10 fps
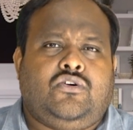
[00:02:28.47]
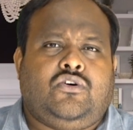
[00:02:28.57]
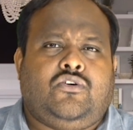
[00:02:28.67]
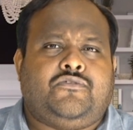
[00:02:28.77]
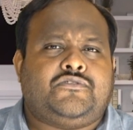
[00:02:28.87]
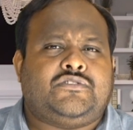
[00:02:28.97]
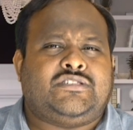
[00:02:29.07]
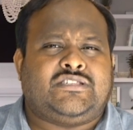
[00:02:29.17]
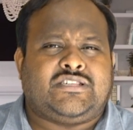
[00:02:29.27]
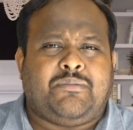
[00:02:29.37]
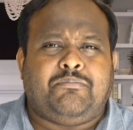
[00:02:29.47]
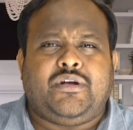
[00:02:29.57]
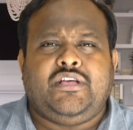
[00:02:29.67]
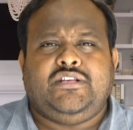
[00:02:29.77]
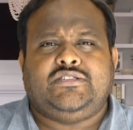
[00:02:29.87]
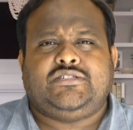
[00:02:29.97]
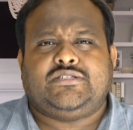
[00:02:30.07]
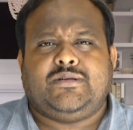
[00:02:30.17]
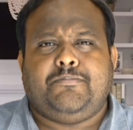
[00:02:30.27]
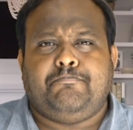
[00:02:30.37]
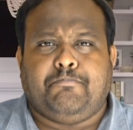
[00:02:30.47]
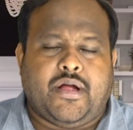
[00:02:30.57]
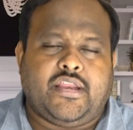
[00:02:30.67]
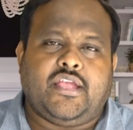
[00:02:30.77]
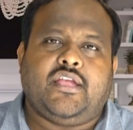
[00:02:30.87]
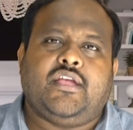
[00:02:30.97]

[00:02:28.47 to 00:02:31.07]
of somebody's money.